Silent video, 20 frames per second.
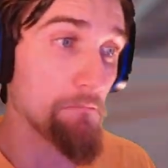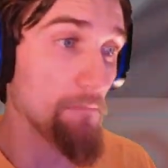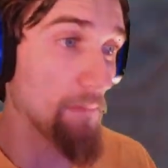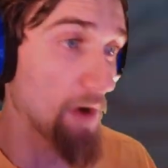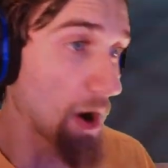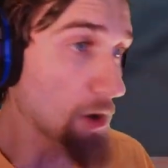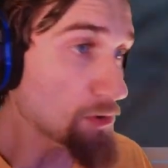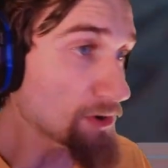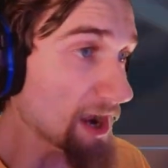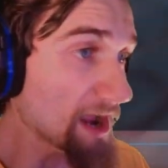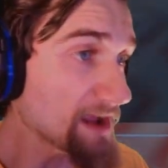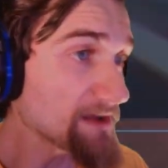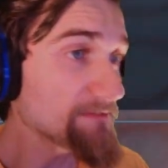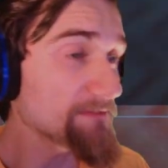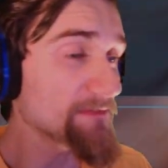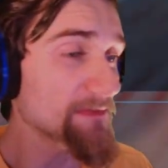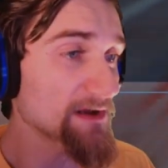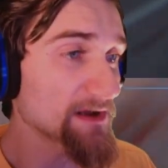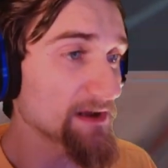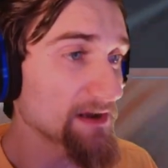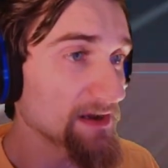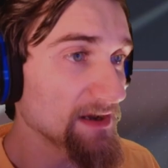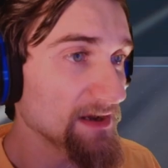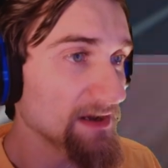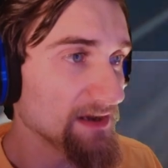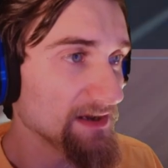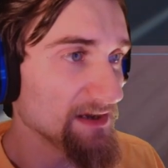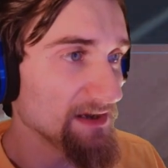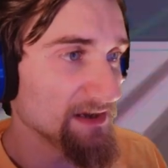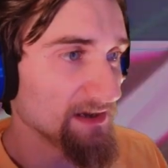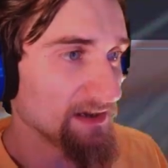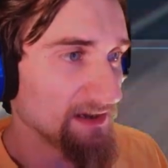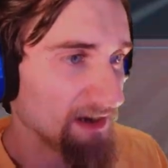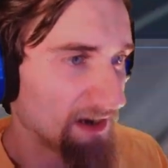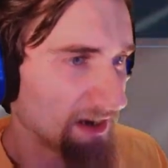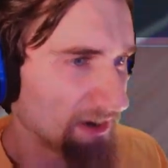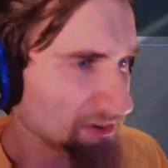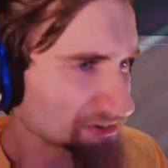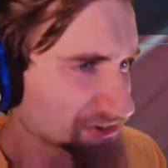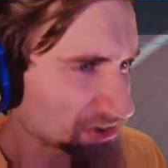Okay.
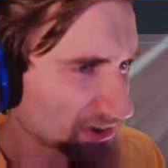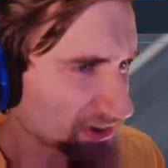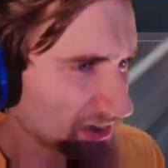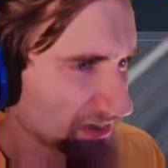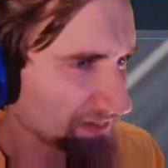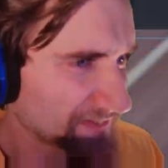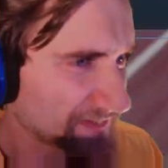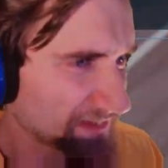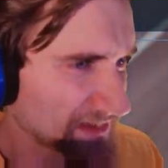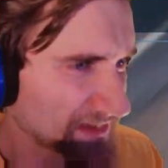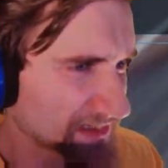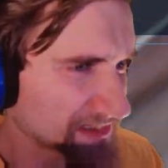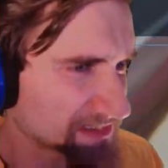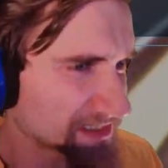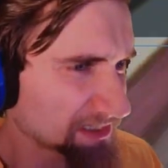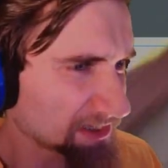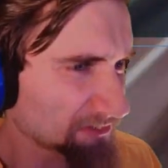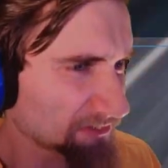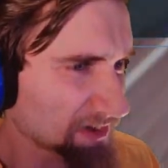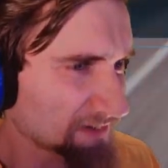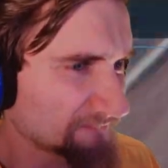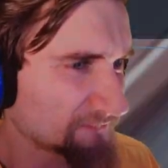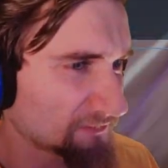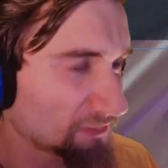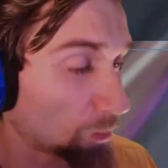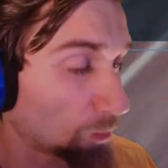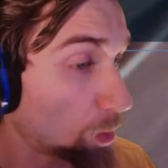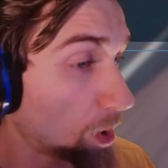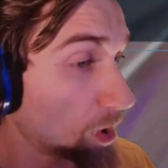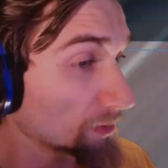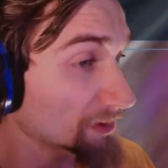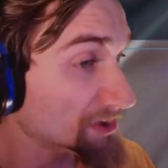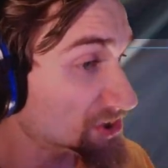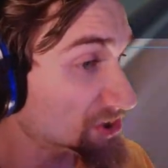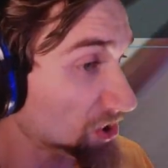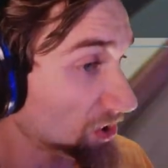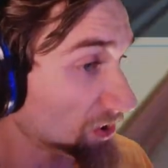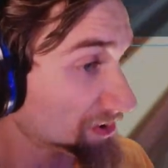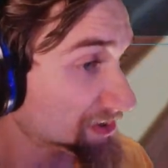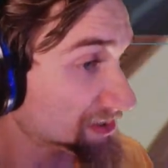I also got the auxiliary for the Wallace
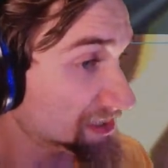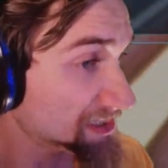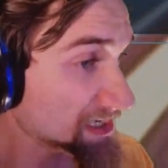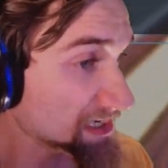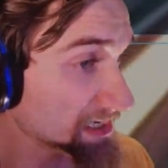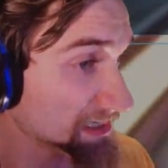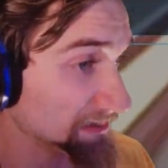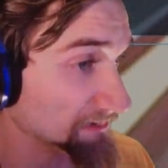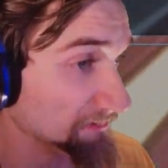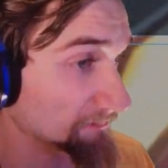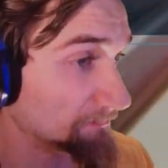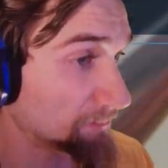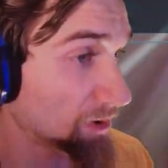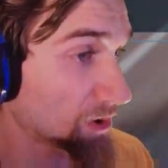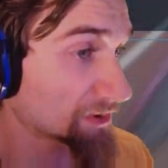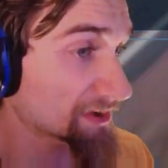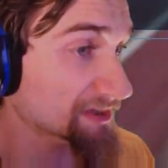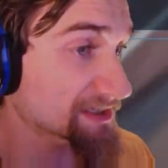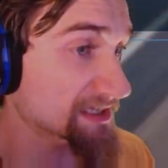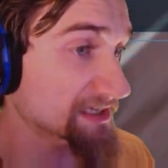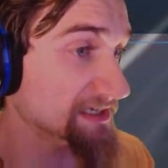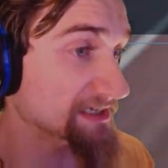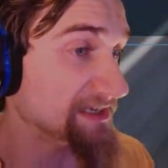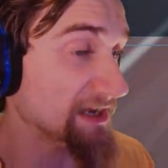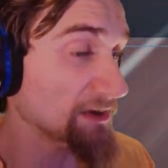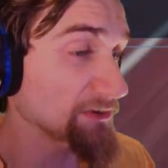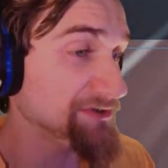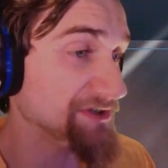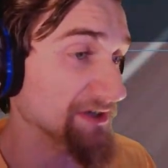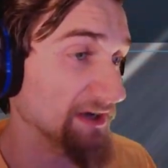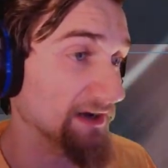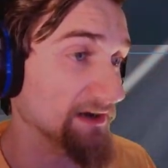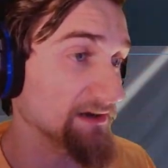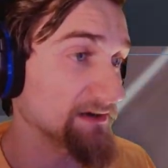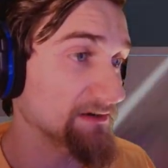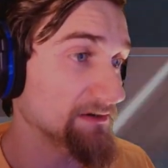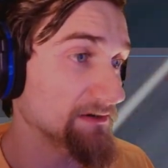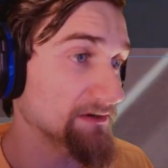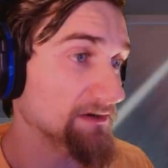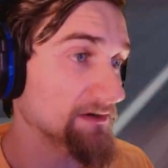RC, Partisan Delta.
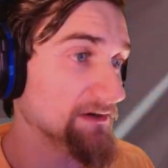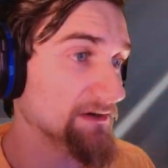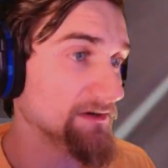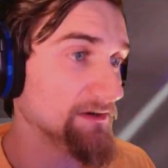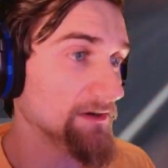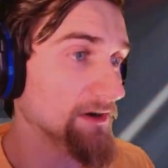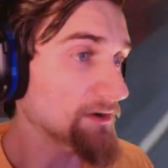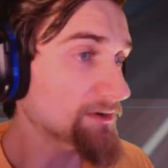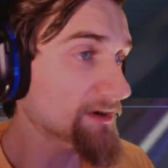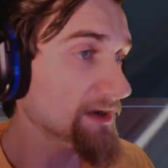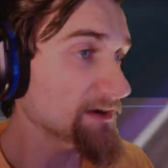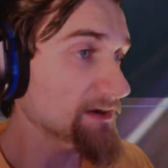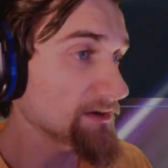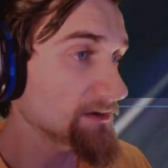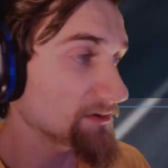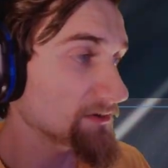Okay.